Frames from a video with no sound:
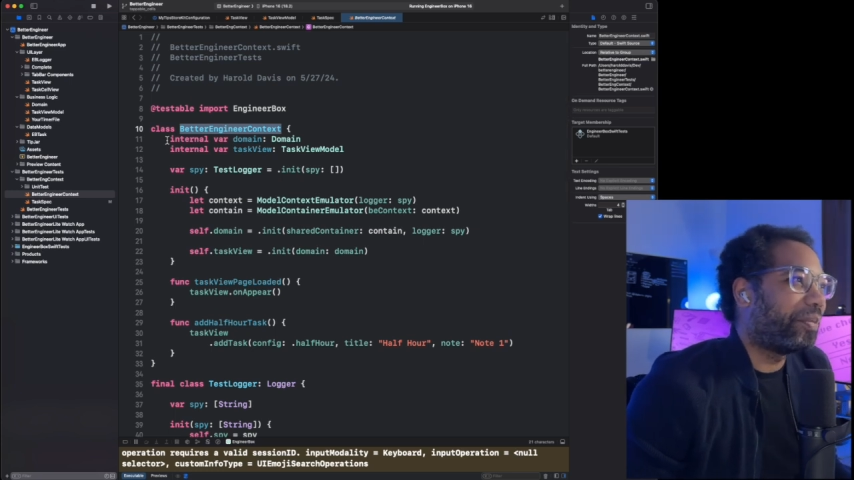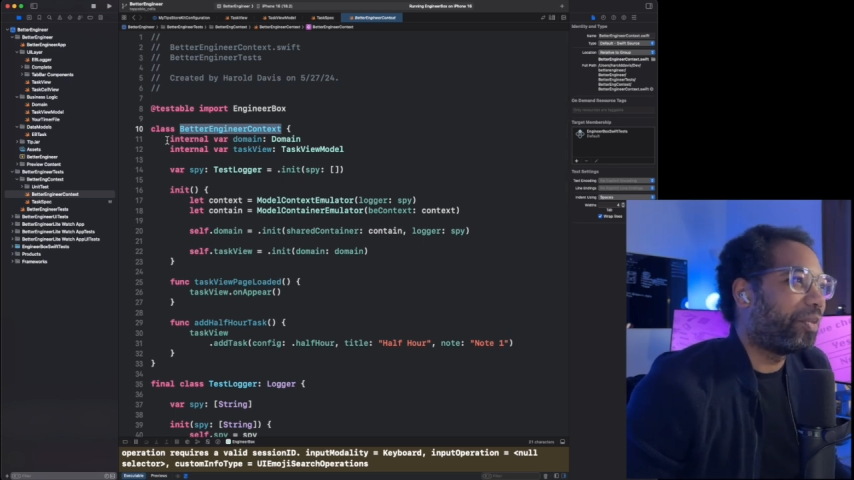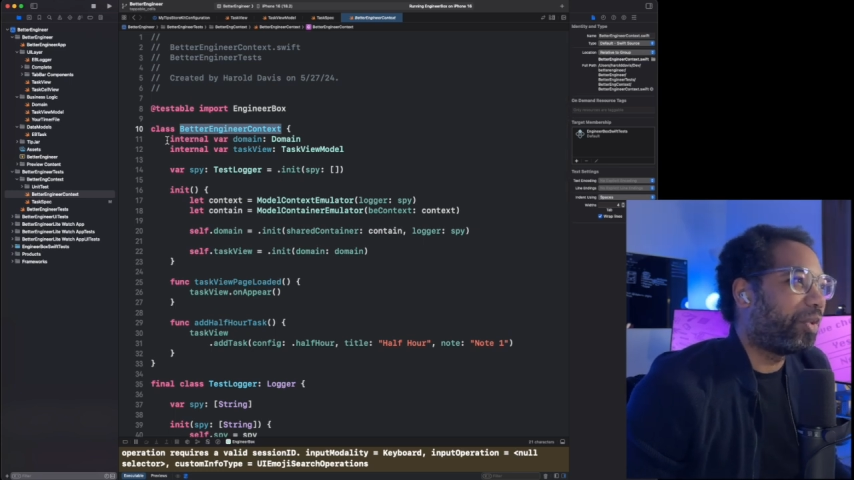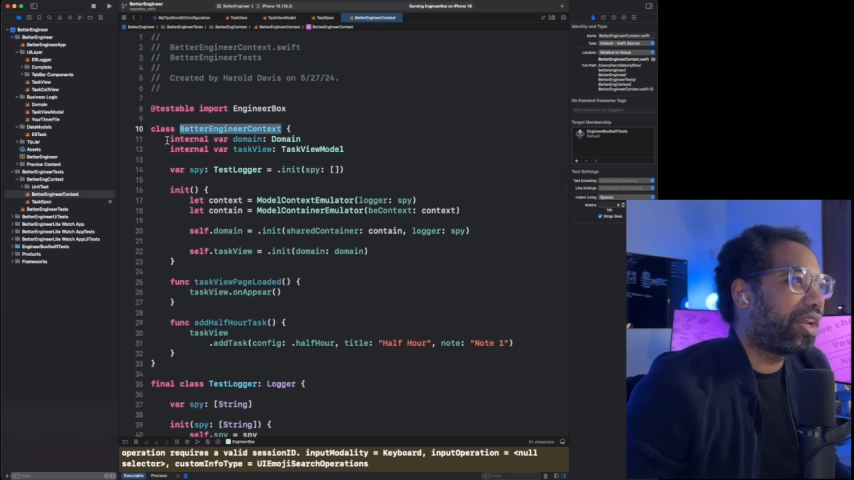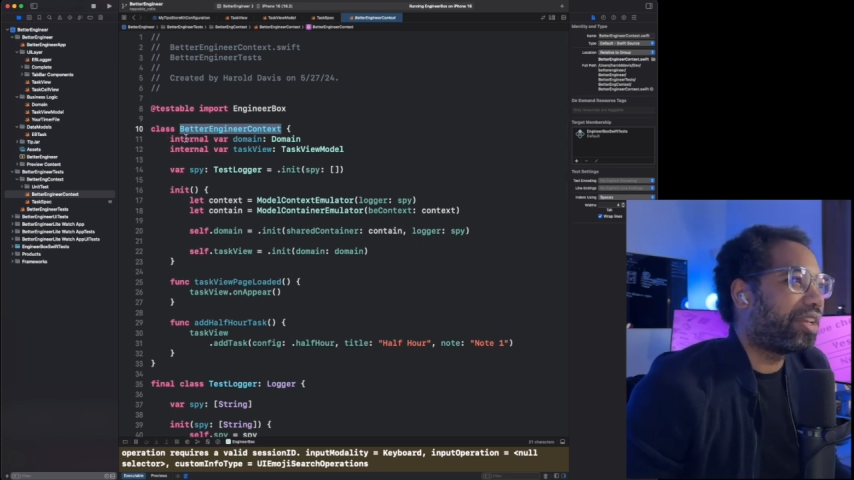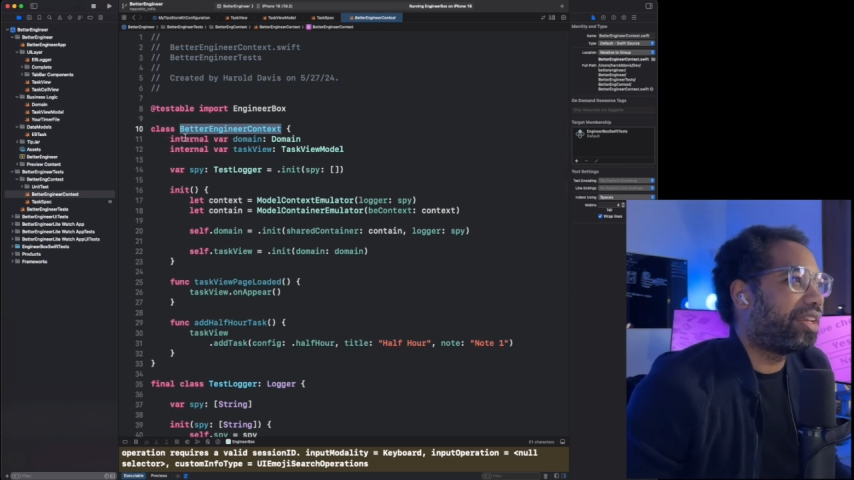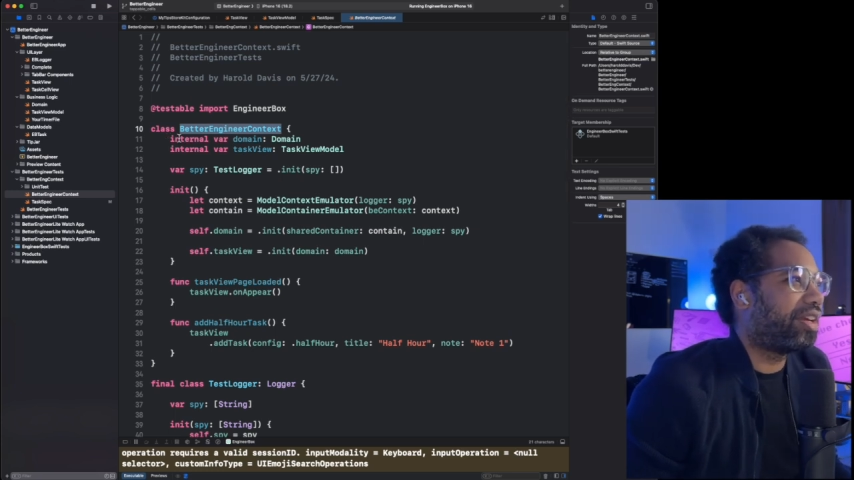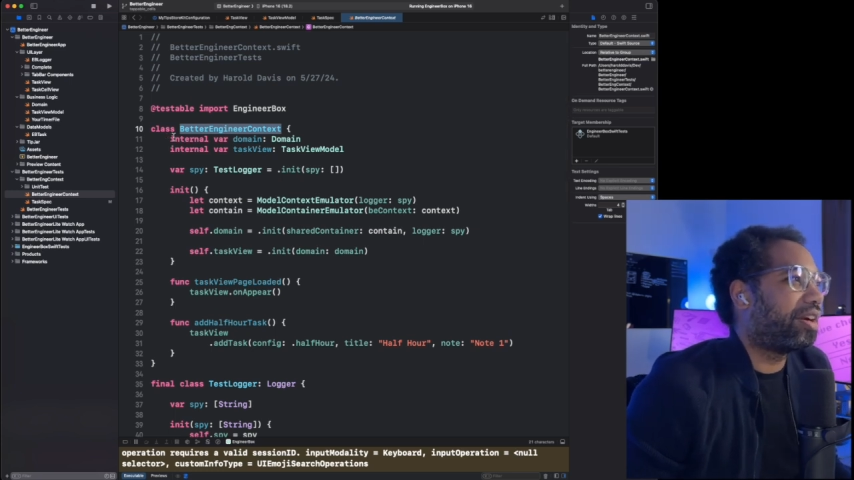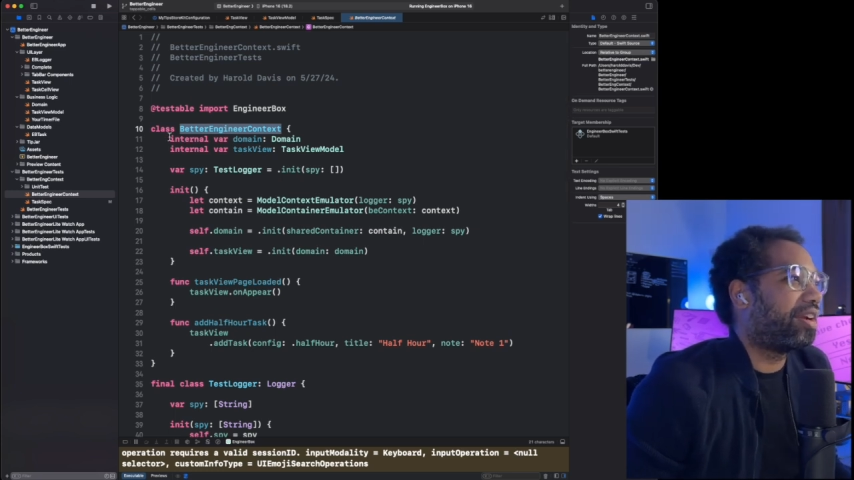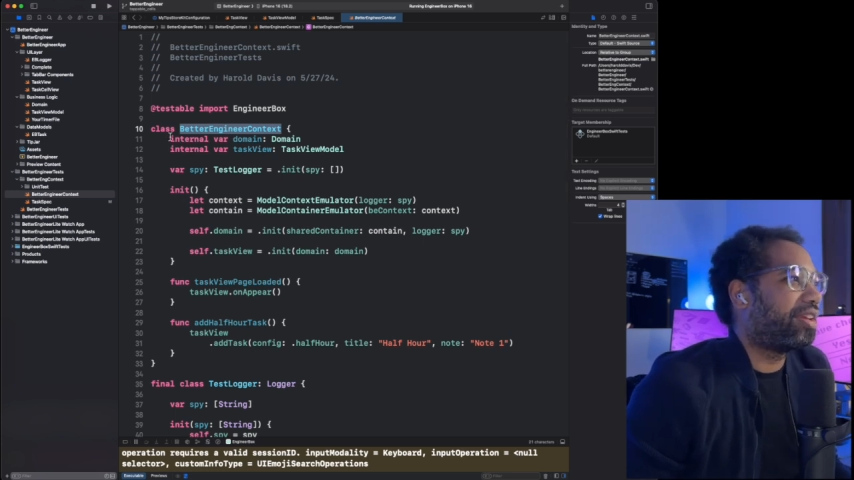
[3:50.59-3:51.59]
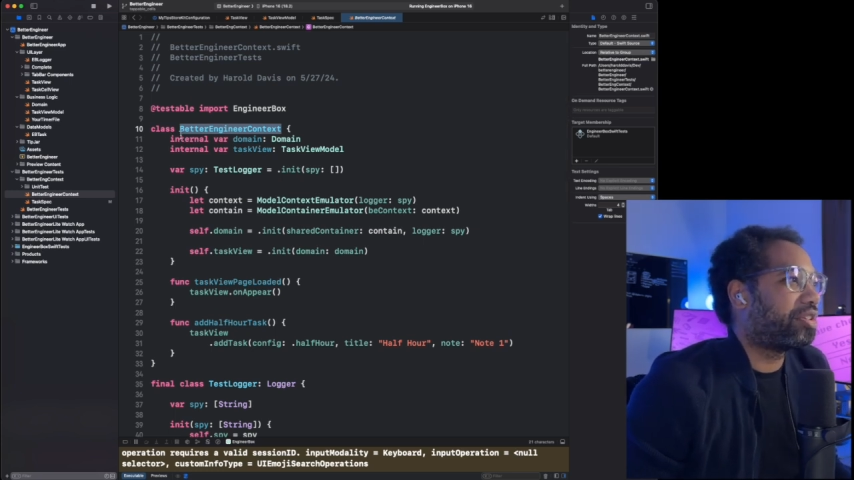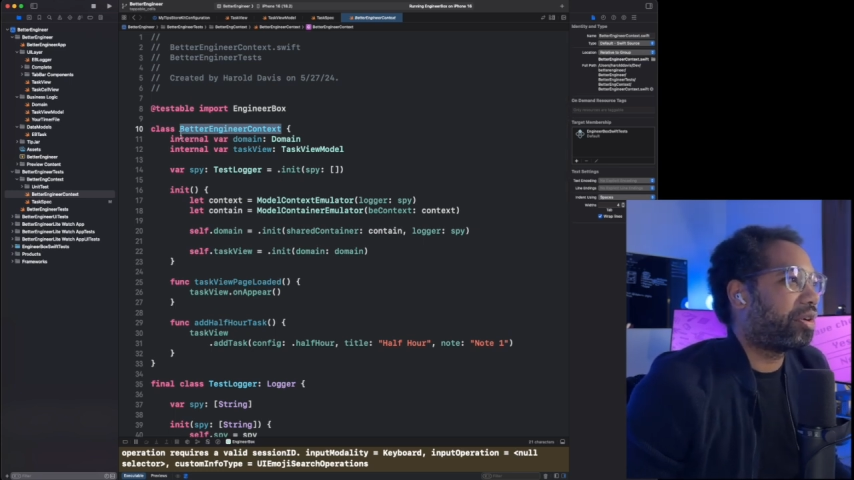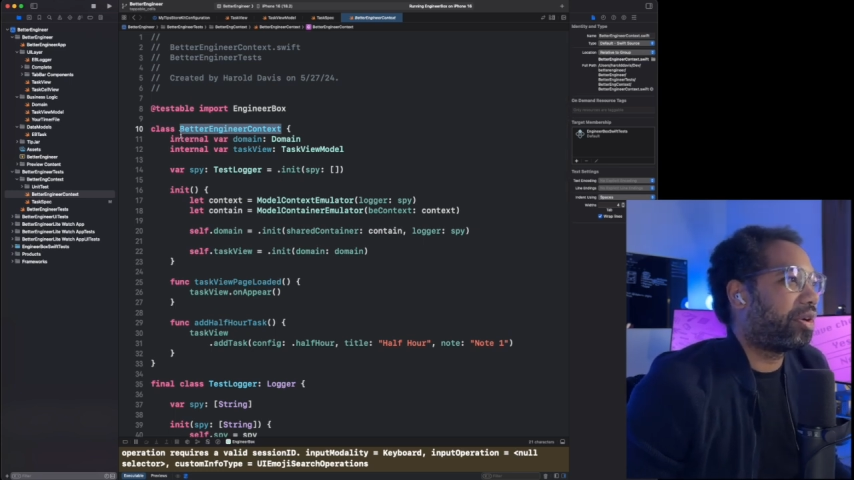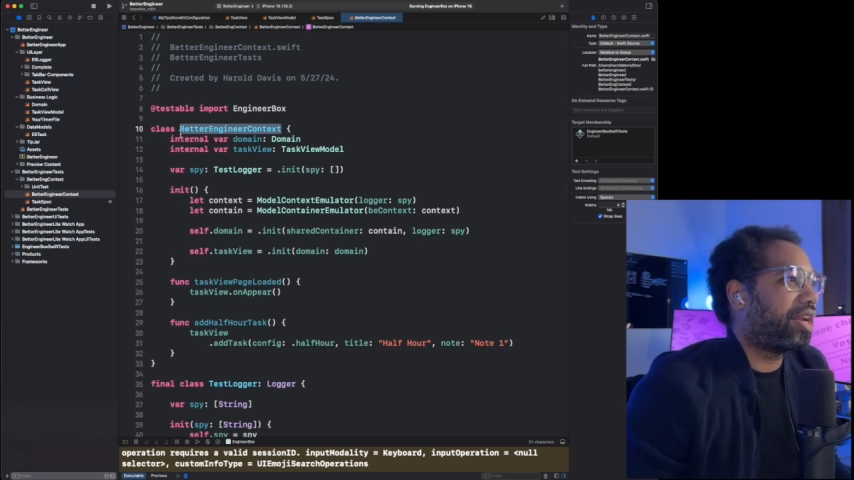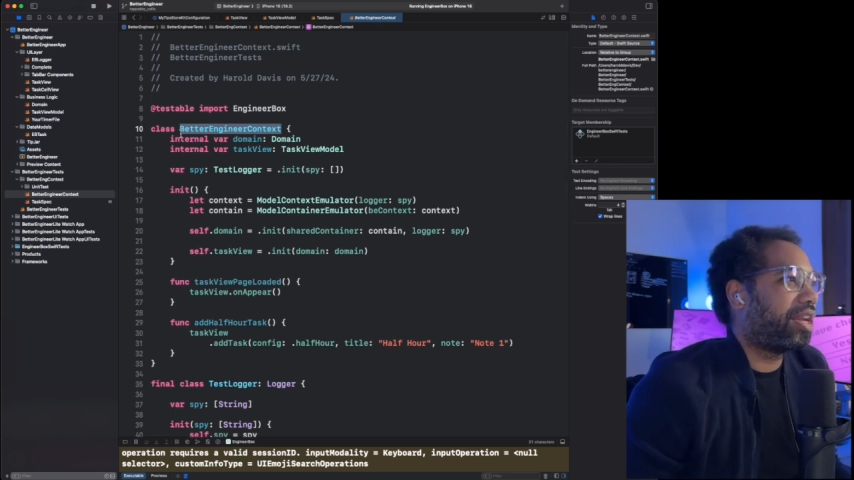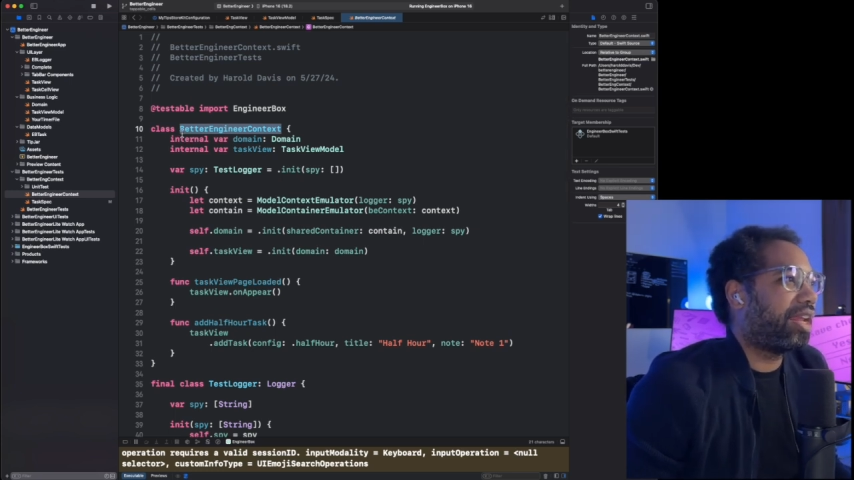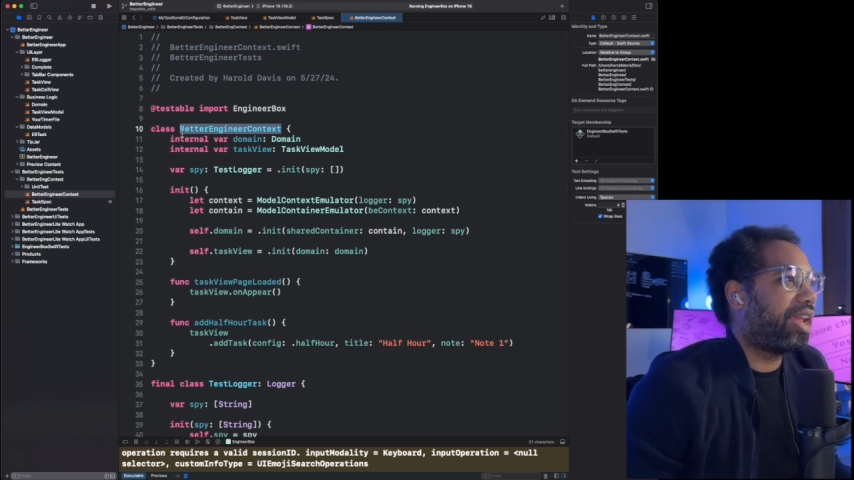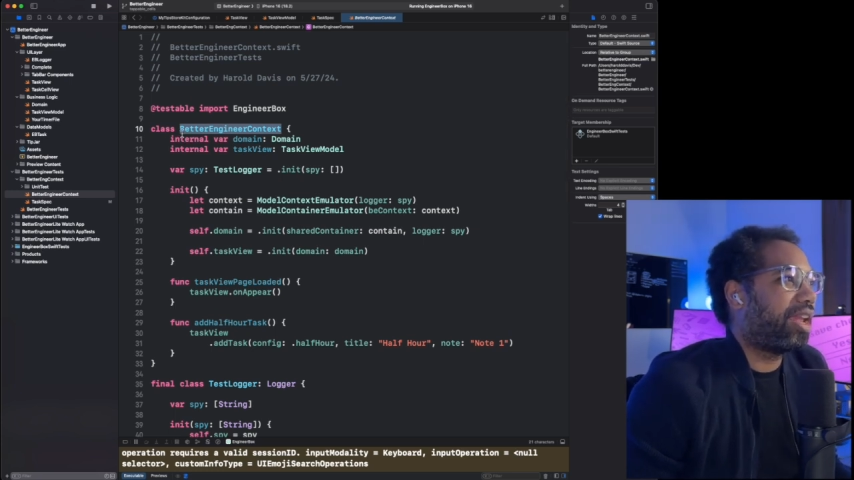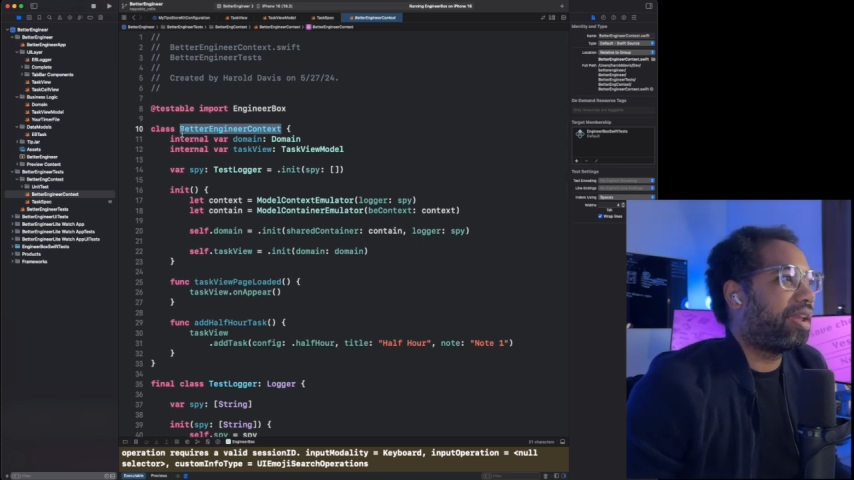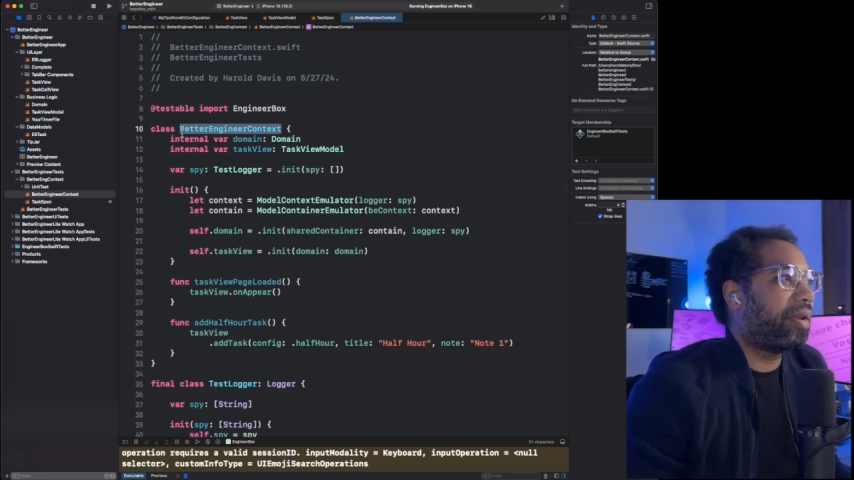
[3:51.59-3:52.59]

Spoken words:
what I did here is created a